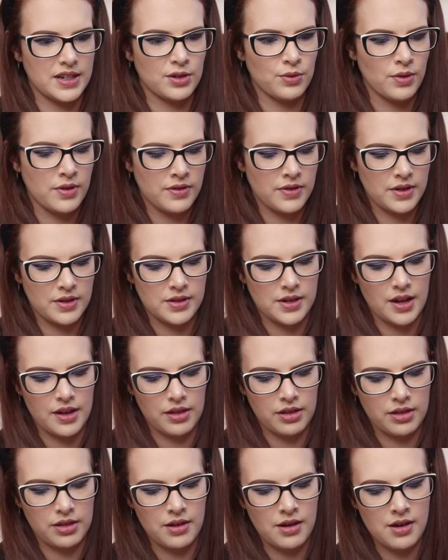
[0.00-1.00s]
It's one of those like
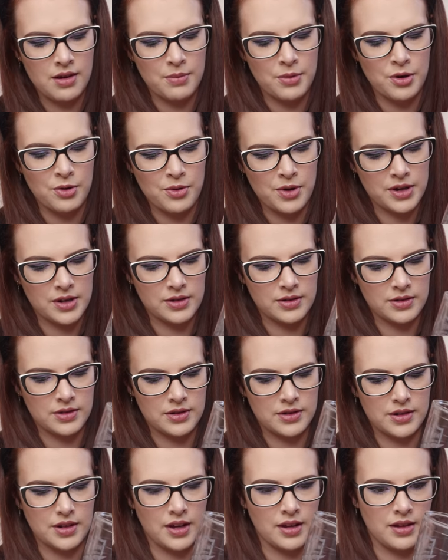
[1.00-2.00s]
thermal
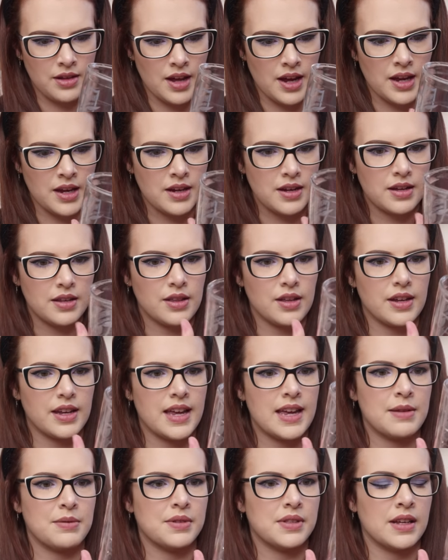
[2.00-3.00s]
ones, I think, that
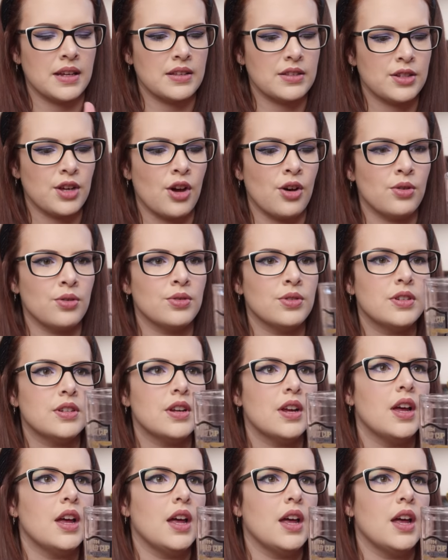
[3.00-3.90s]
keeps things cold.